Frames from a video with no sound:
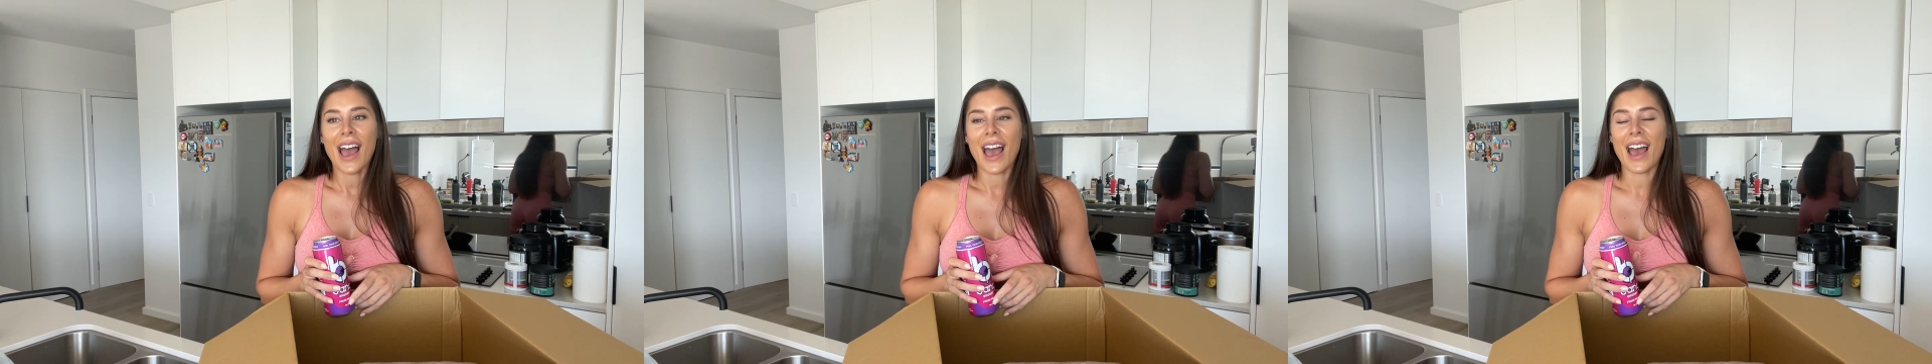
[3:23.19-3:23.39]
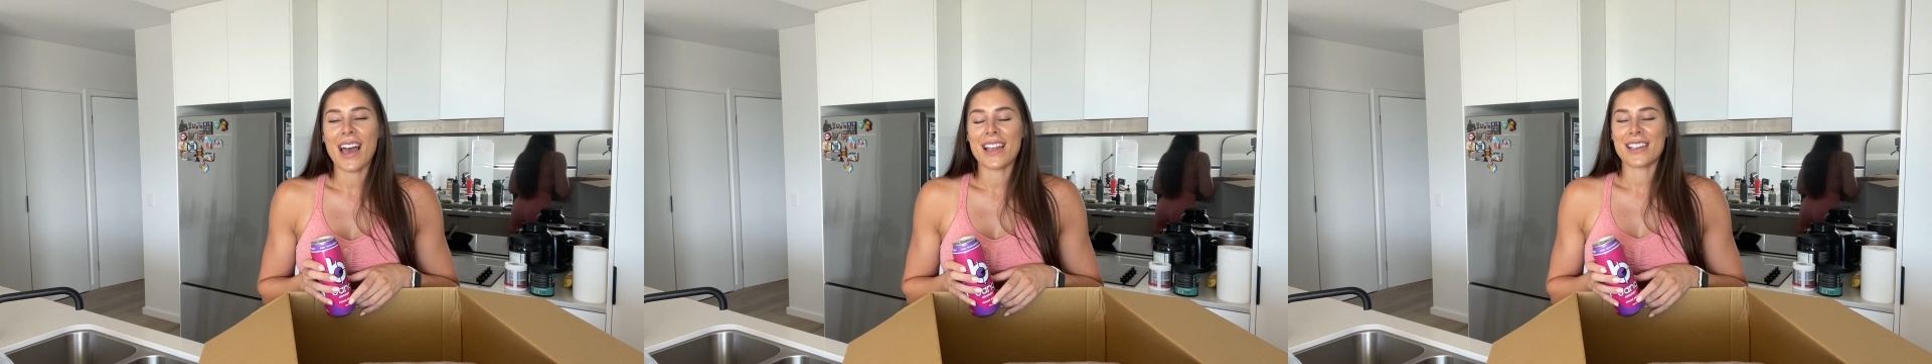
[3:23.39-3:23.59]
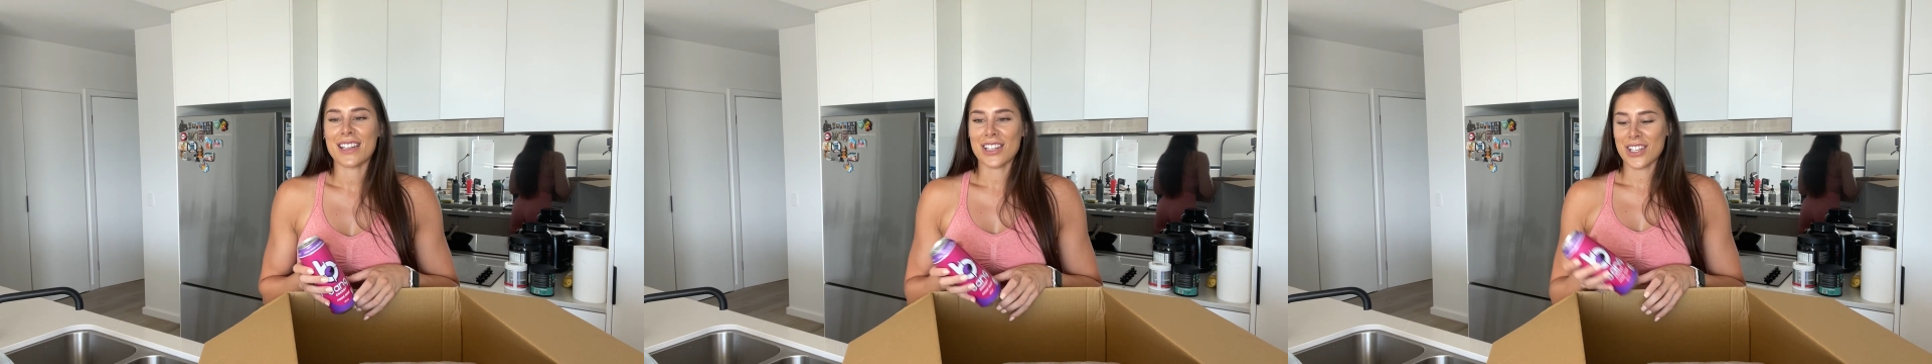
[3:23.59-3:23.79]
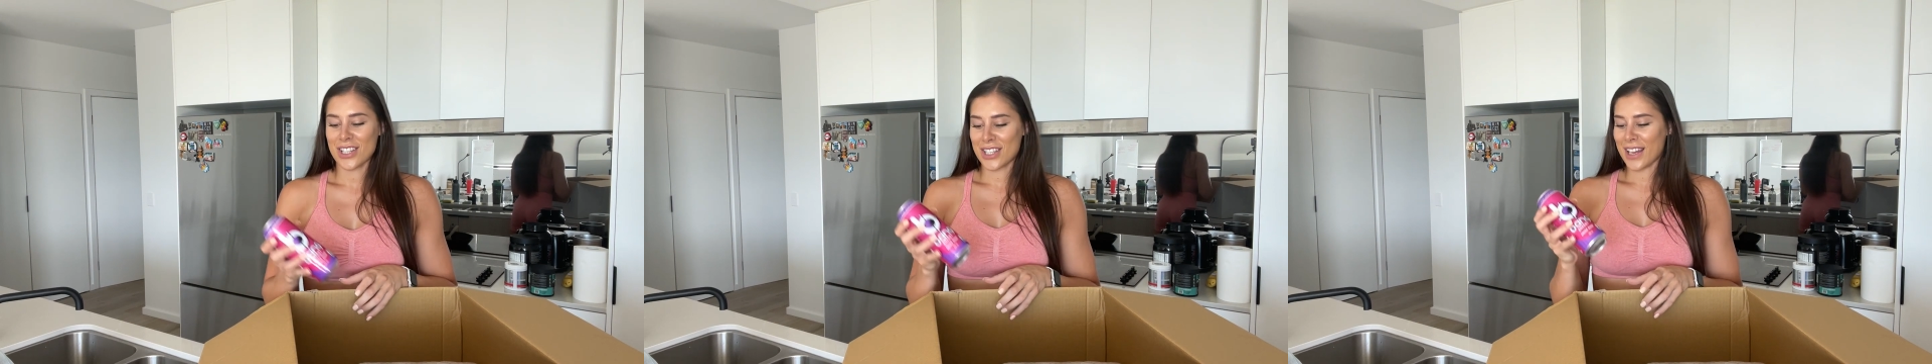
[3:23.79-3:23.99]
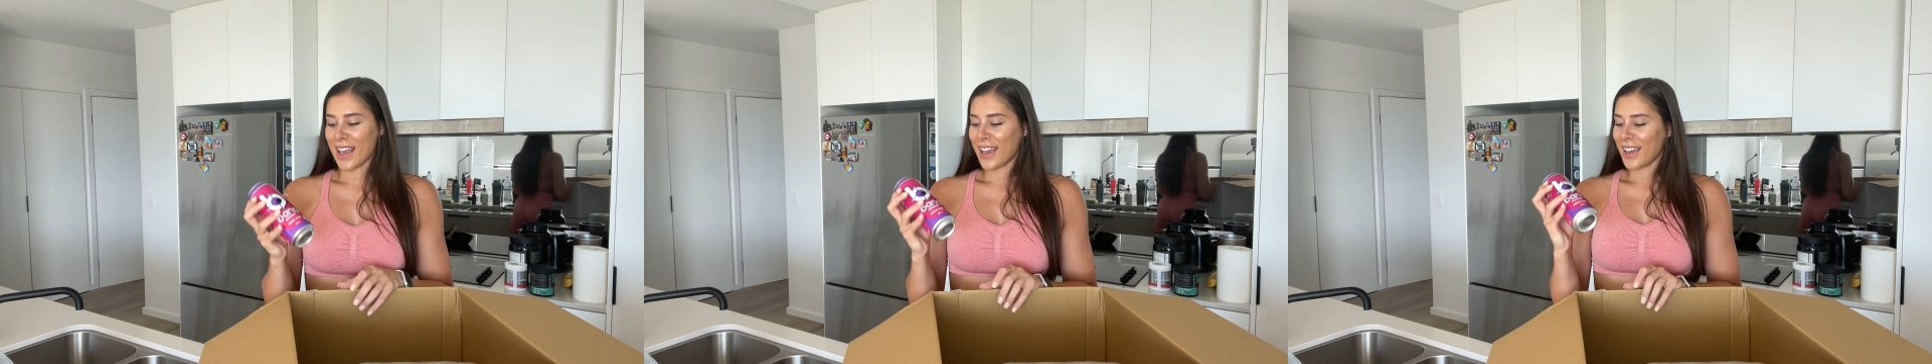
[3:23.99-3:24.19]
and
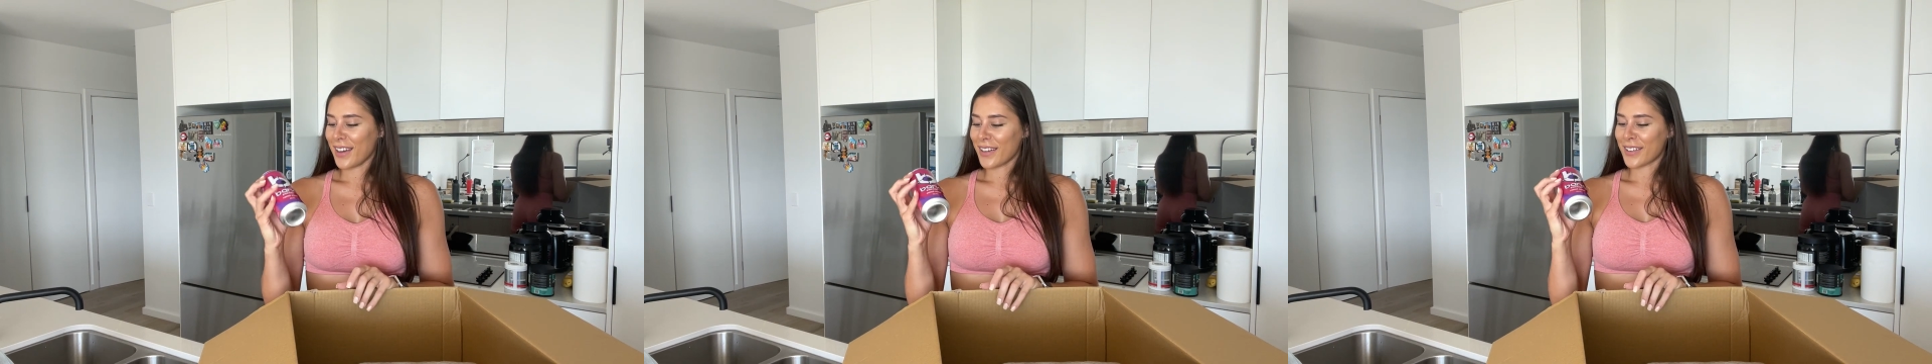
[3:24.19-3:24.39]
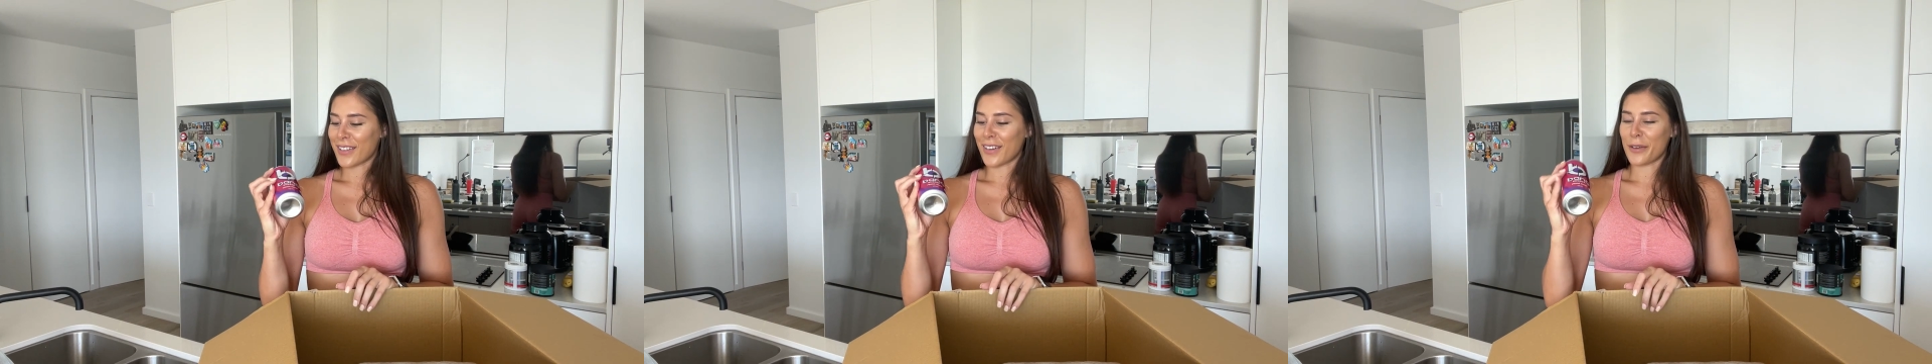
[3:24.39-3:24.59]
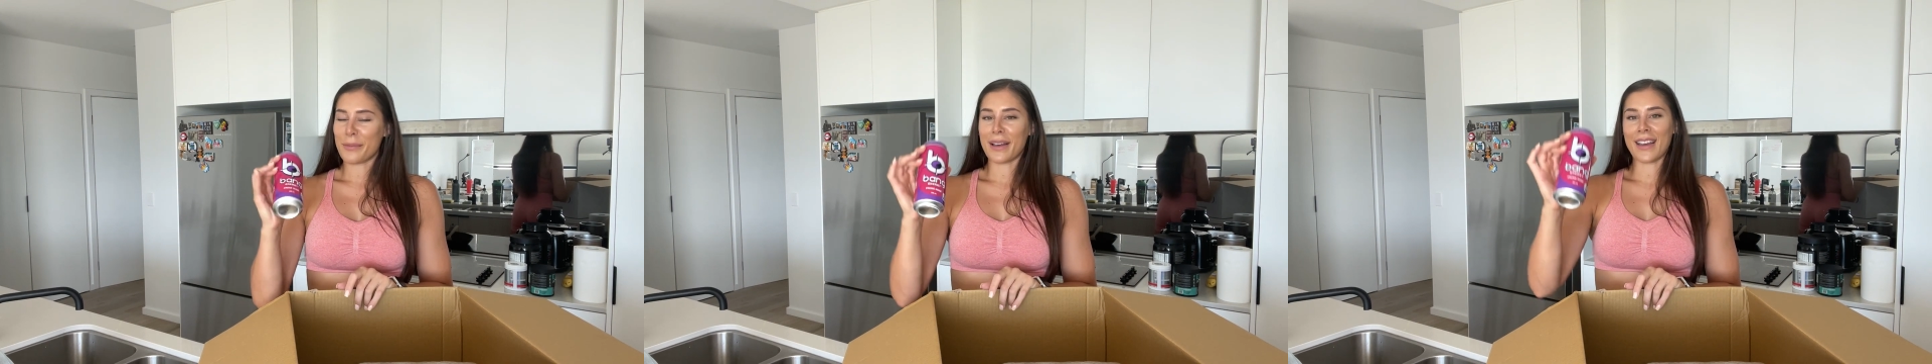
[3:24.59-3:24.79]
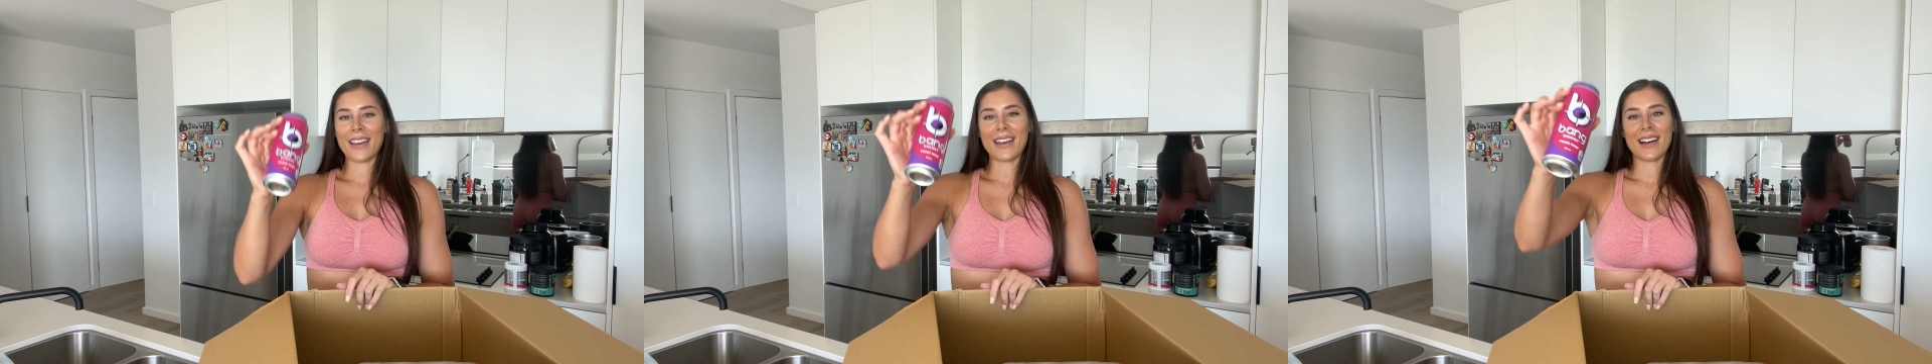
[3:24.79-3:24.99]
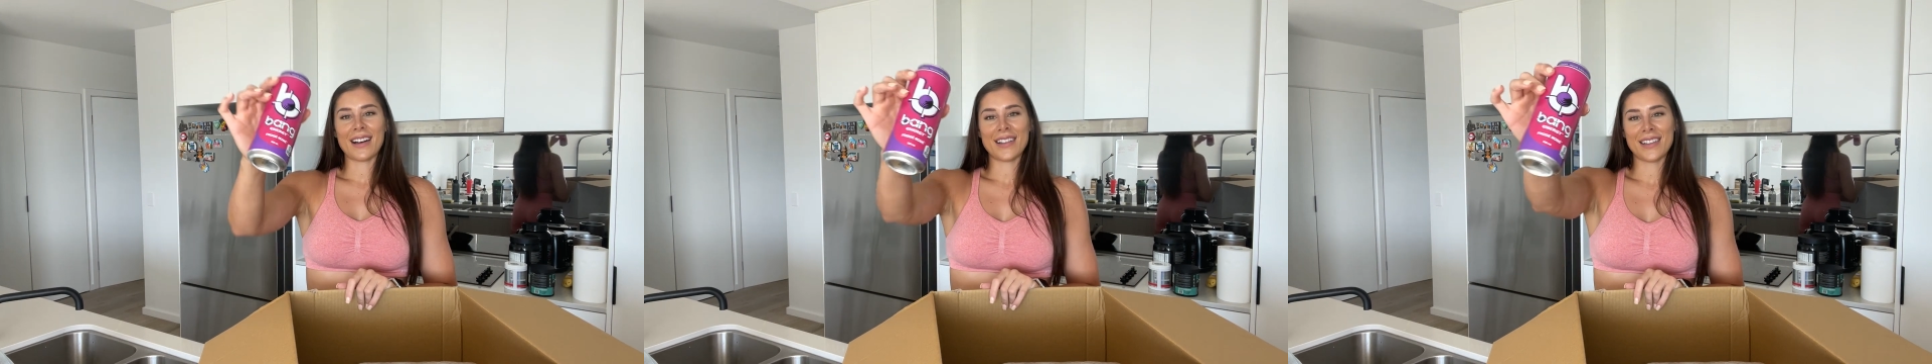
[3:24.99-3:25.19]
she got
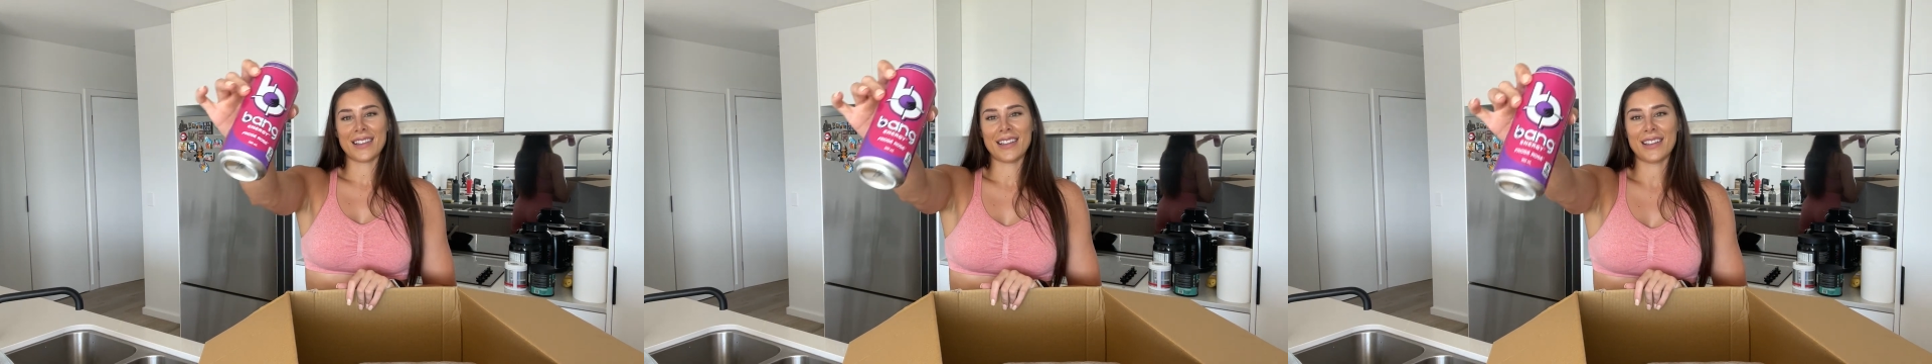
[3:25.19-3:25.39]
me a